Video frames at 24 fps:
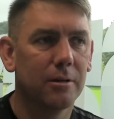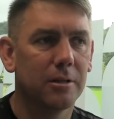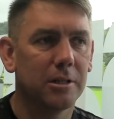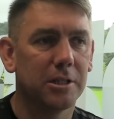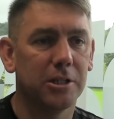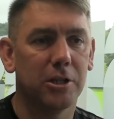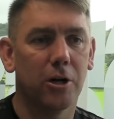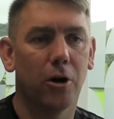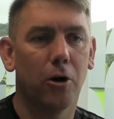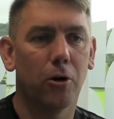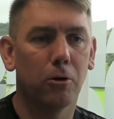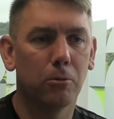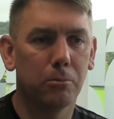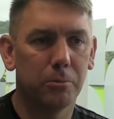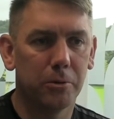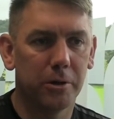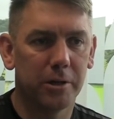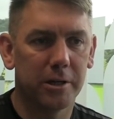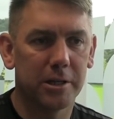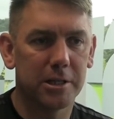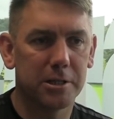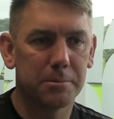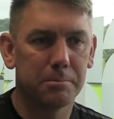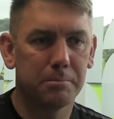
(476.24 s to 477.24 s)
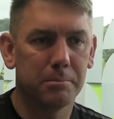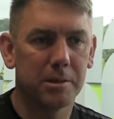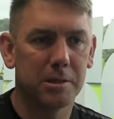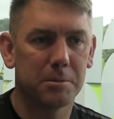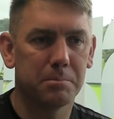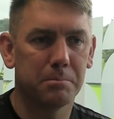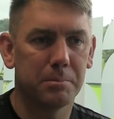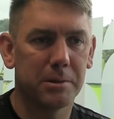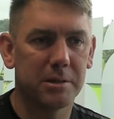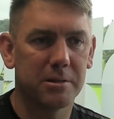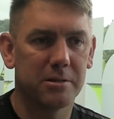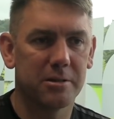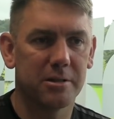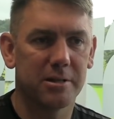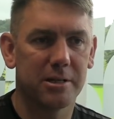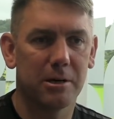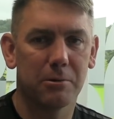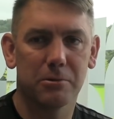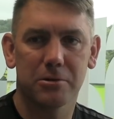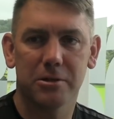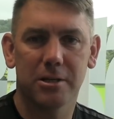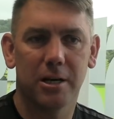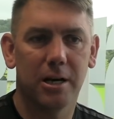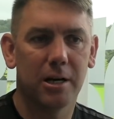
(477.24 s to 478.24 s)
You hope that his business
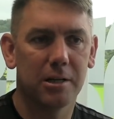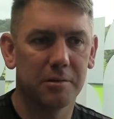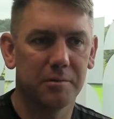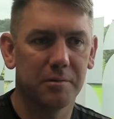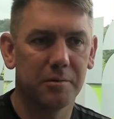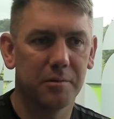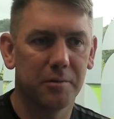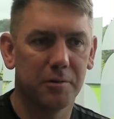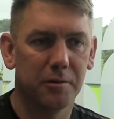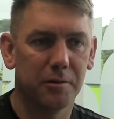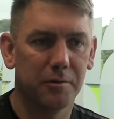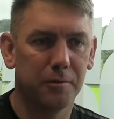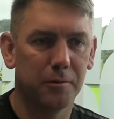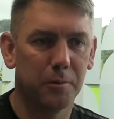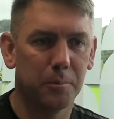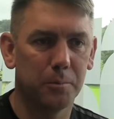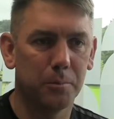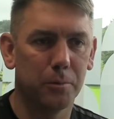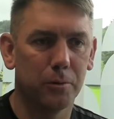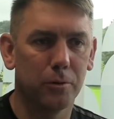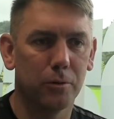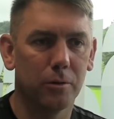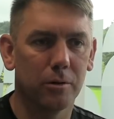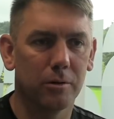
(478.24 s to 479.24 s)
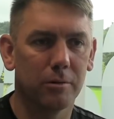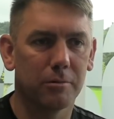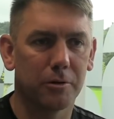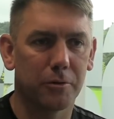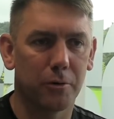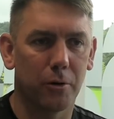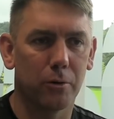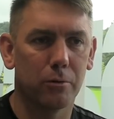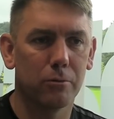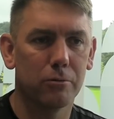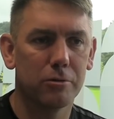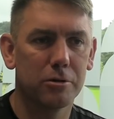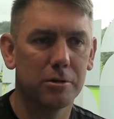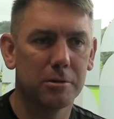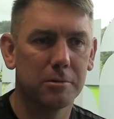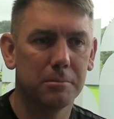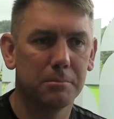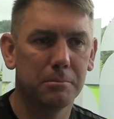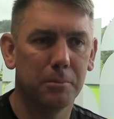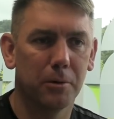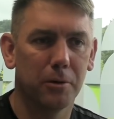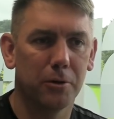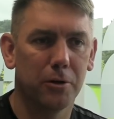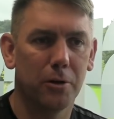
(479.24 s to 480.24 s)
outside of the football grows,
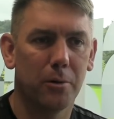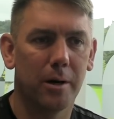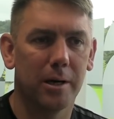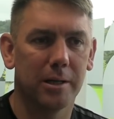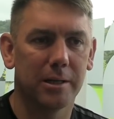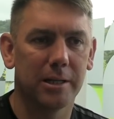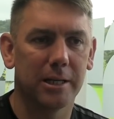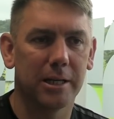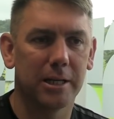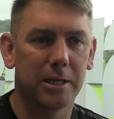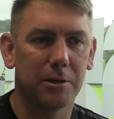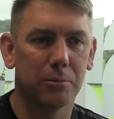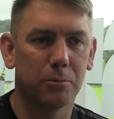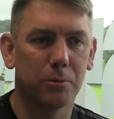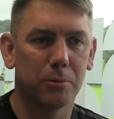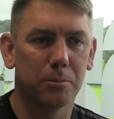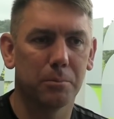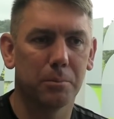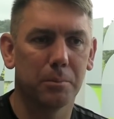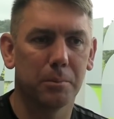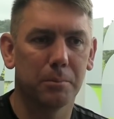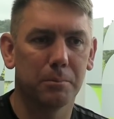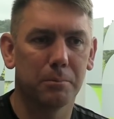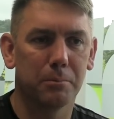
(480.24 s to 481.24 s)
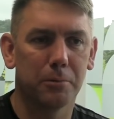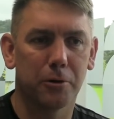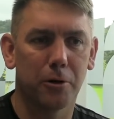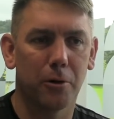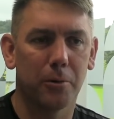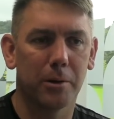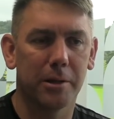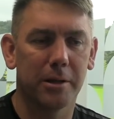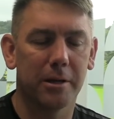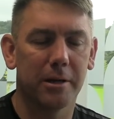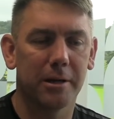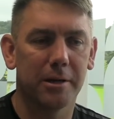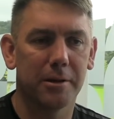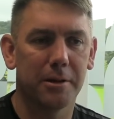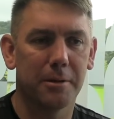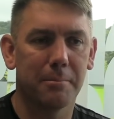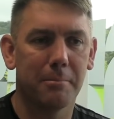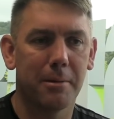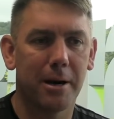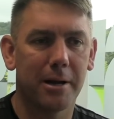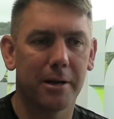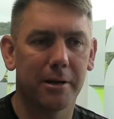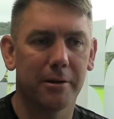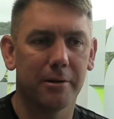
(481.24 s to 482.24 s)
but no idea it would grow in the
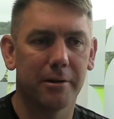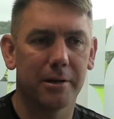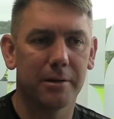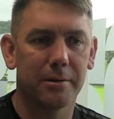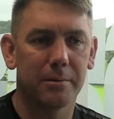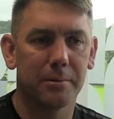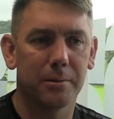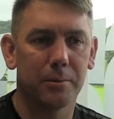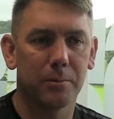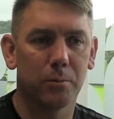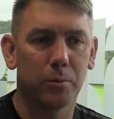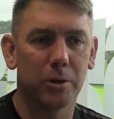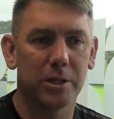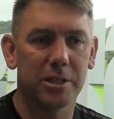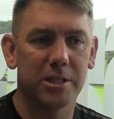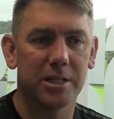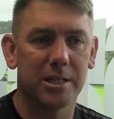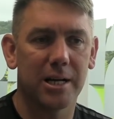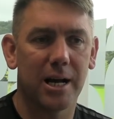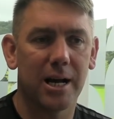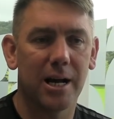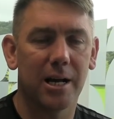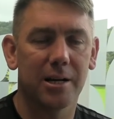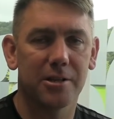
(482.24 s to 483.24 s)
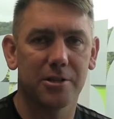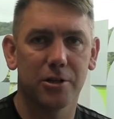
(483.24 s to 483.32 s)
manner which it has.